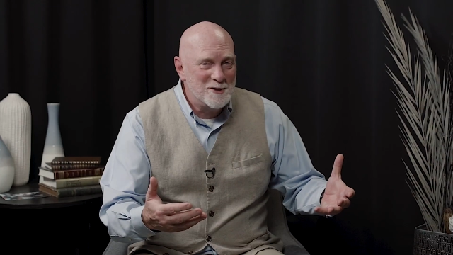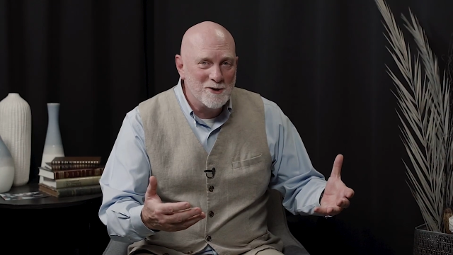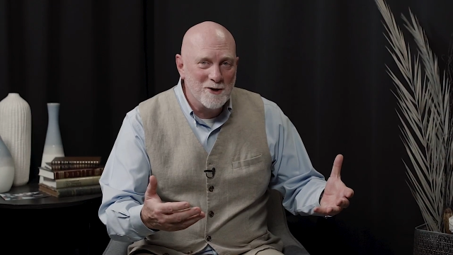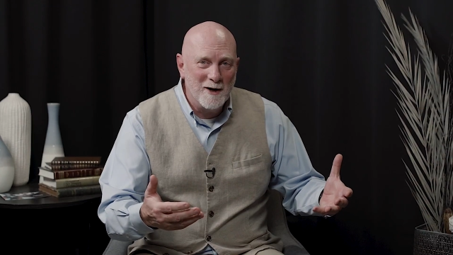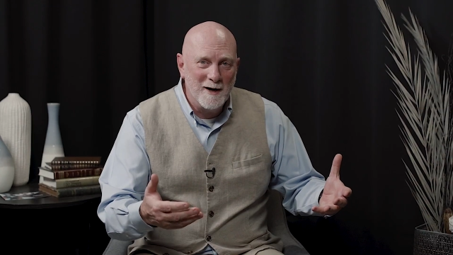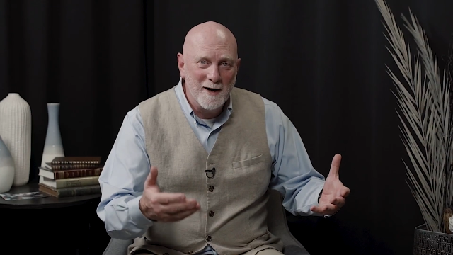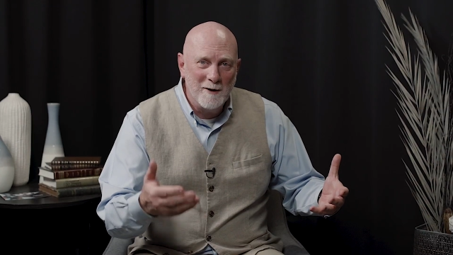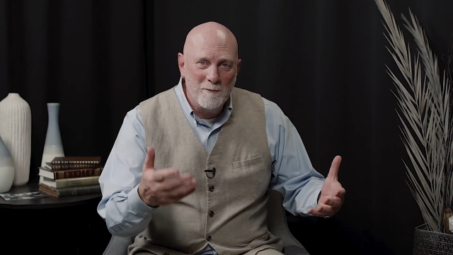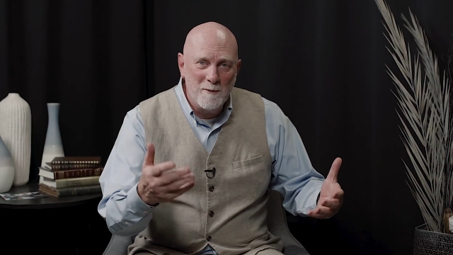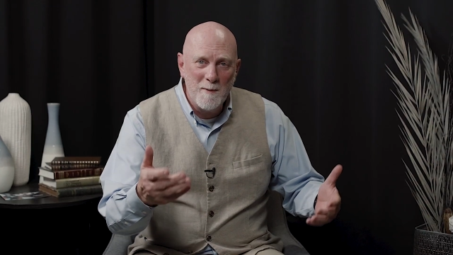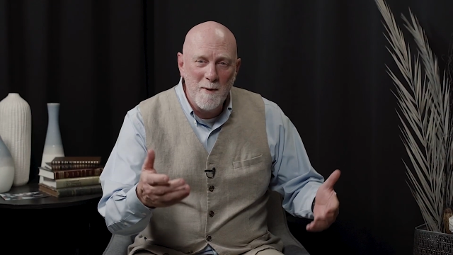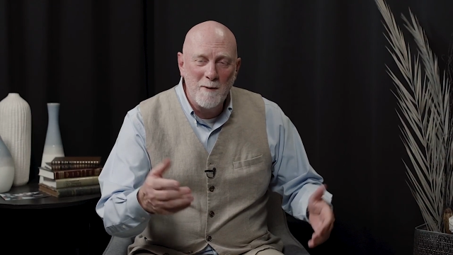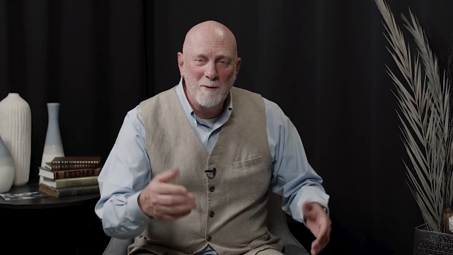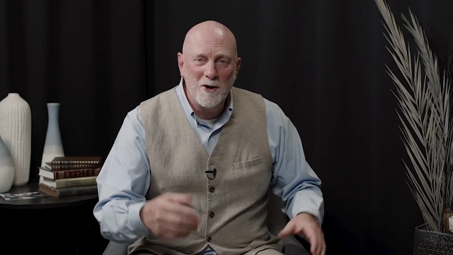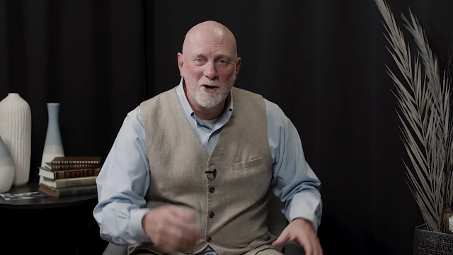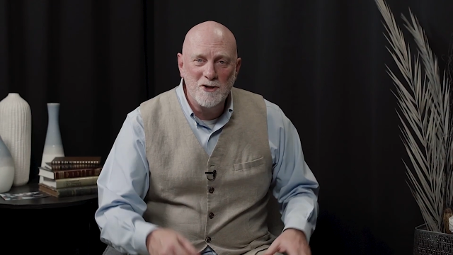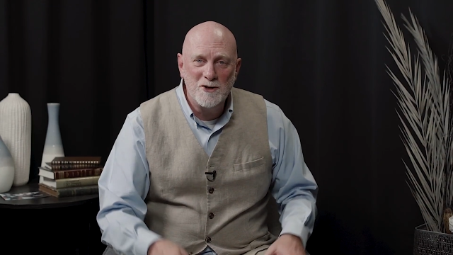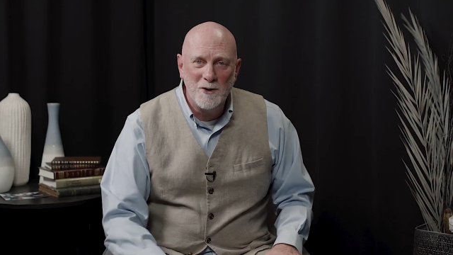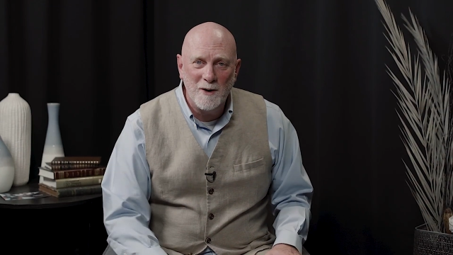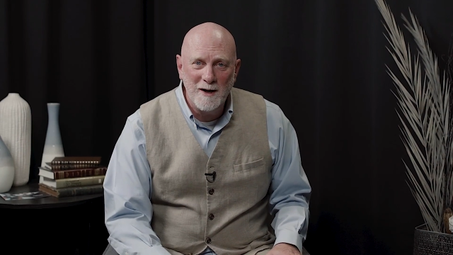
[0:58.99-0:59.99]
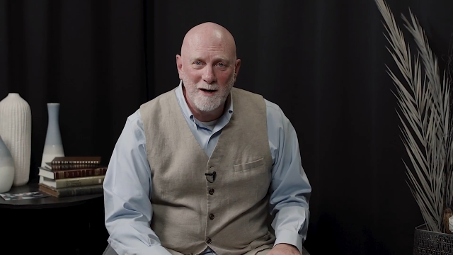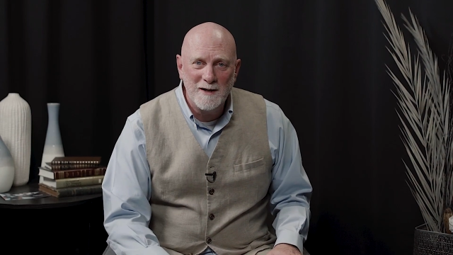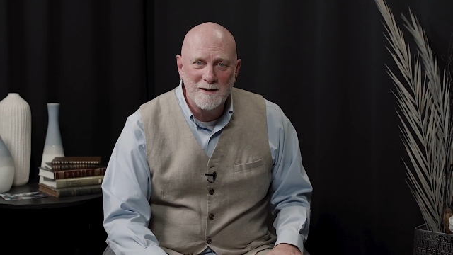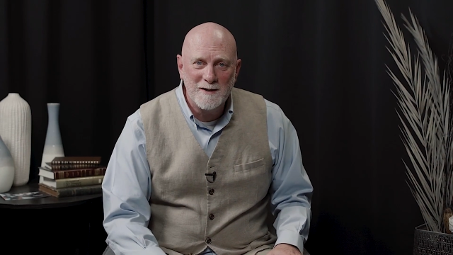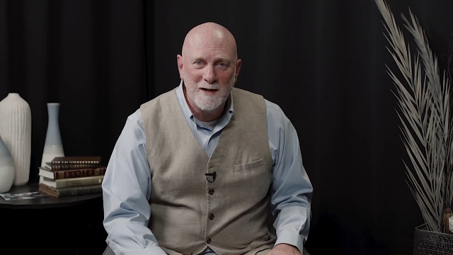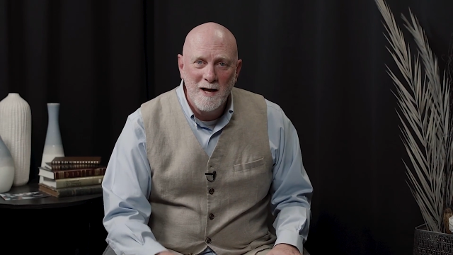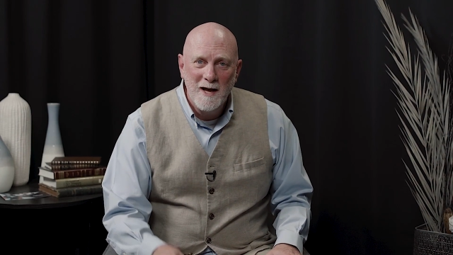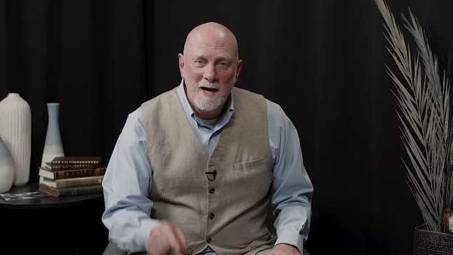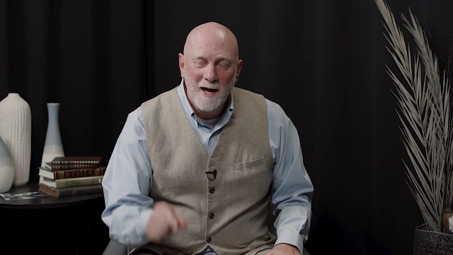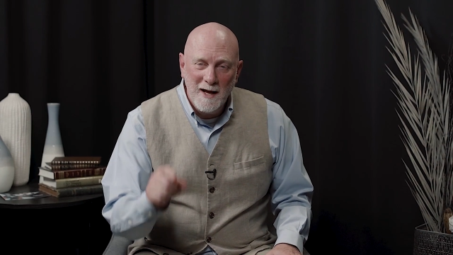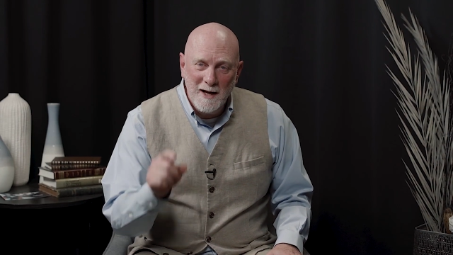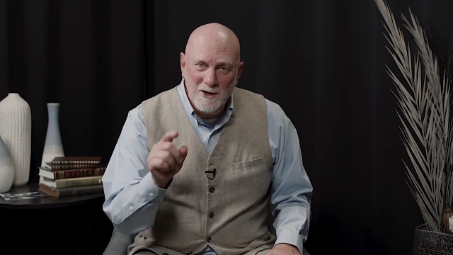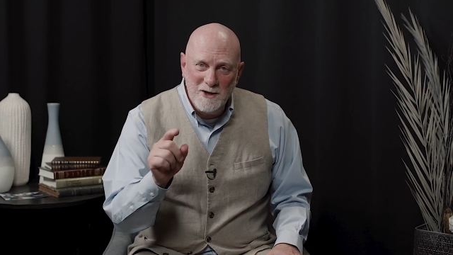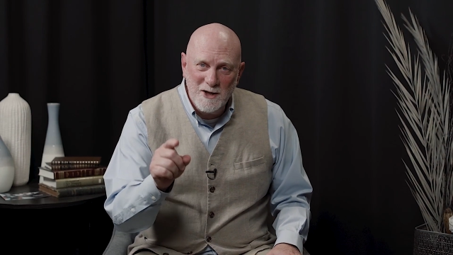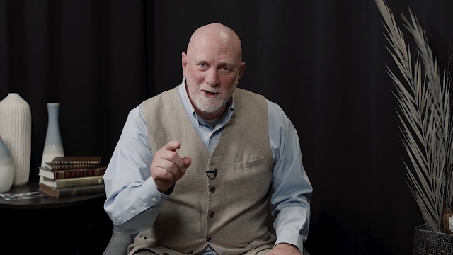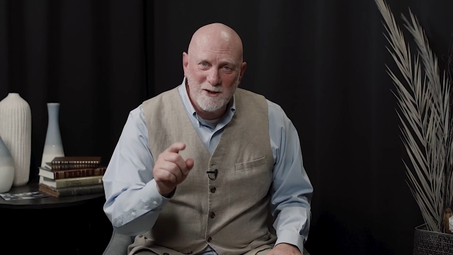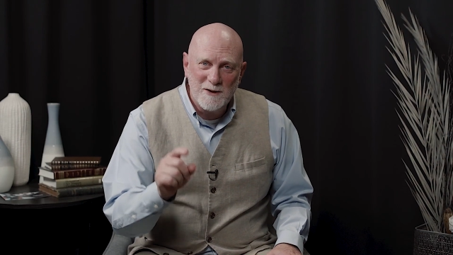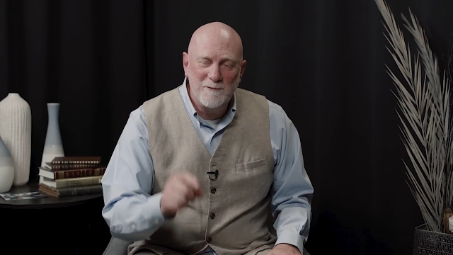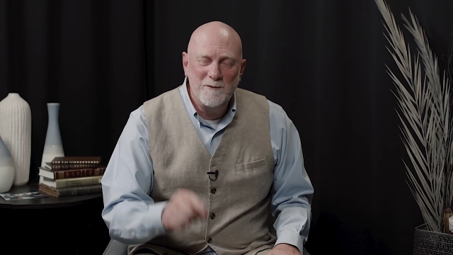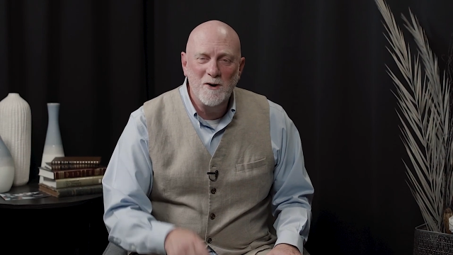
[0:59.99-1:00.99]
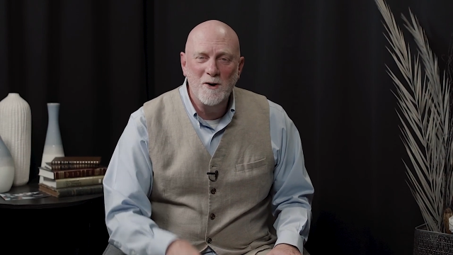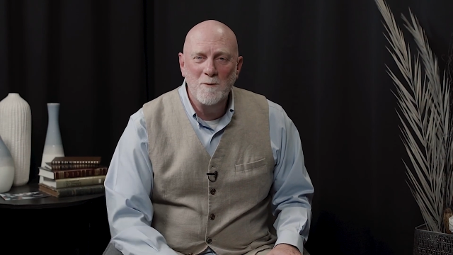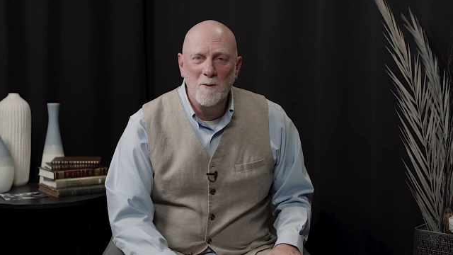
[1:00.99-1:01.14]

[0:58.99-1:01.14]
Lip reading: John, and remember to join us in just a few